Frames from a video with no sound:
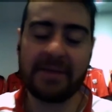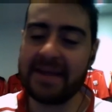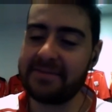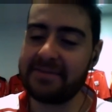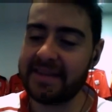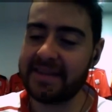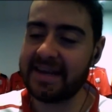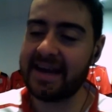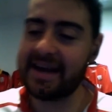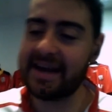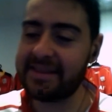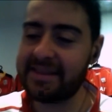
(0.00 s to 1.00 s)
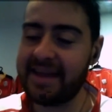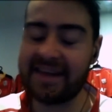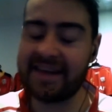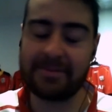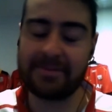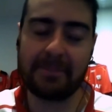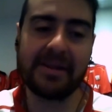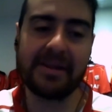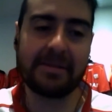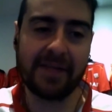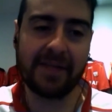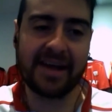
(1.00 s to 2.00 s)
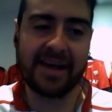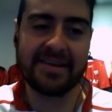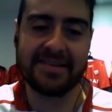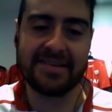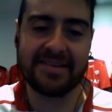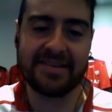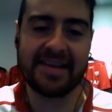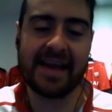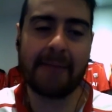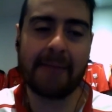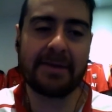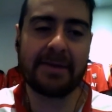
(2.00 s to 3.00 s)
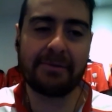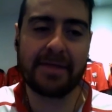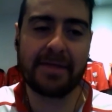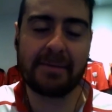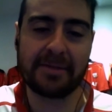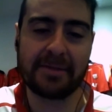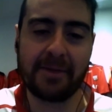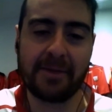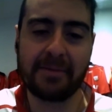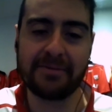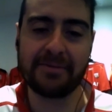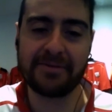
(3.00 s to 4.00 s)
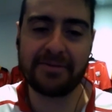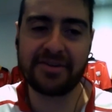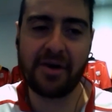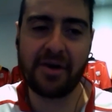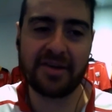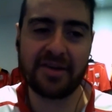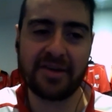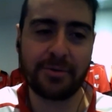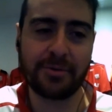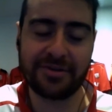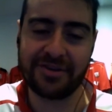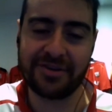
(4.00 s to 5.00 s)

Even the uh, the ex Premier League players, you see it happening with them at the moment for Sky Sports.